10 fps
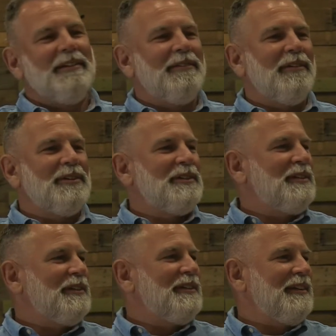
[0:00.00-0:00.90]
You
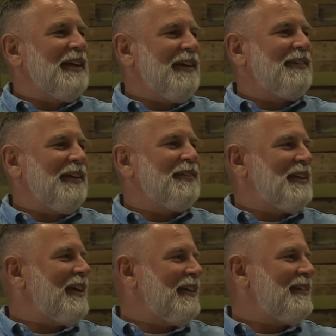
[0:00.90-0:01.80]
ever
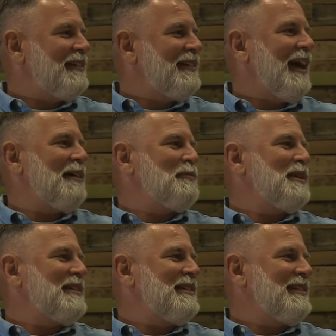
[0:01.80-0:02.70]
taken time
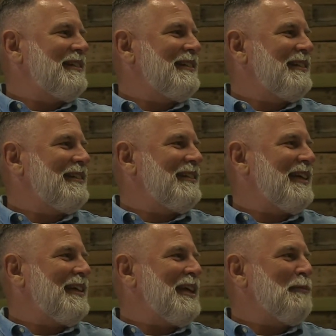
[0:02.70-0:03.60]

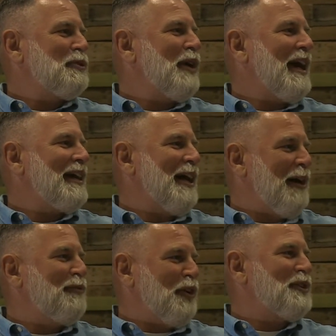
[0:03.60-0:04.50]
to keep track
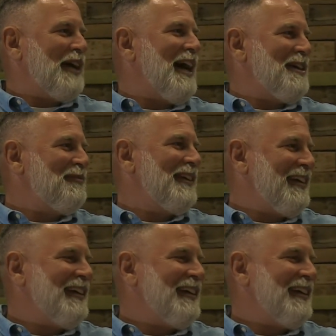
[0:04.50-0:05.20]
of your time?